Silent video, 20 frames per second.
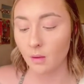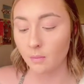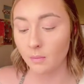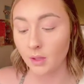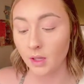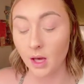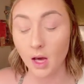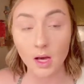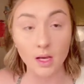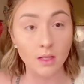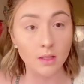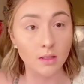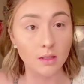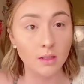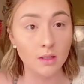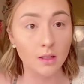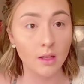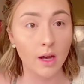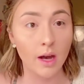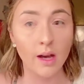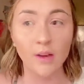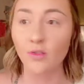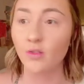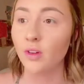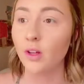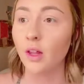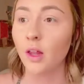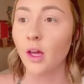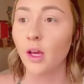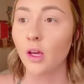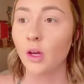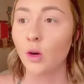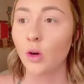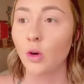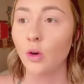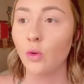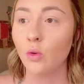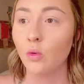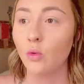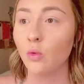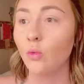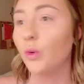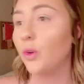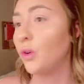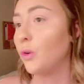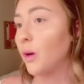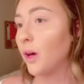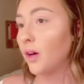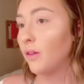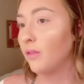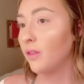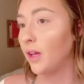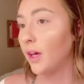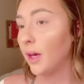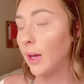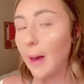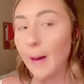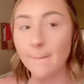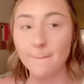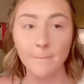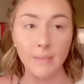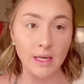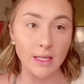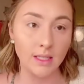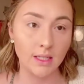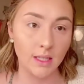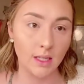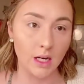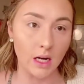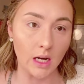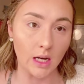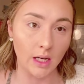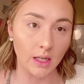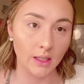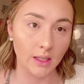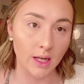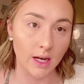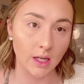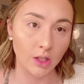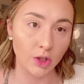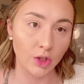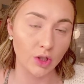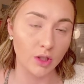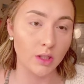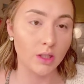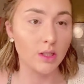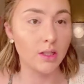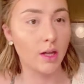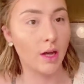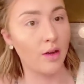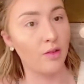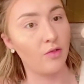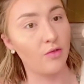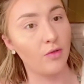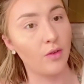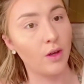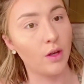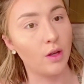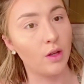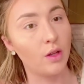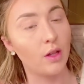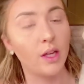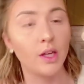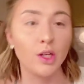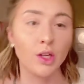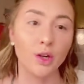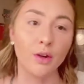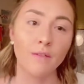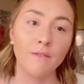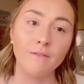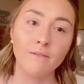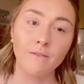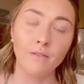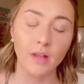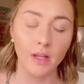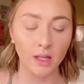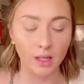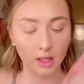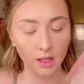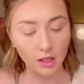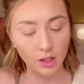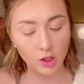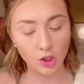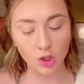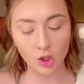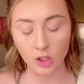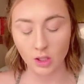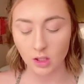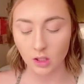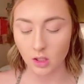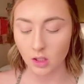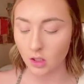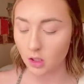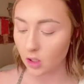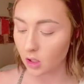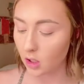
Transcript: Because I feel like when you have like amazing eyelashes, I feel like you're like, it's just,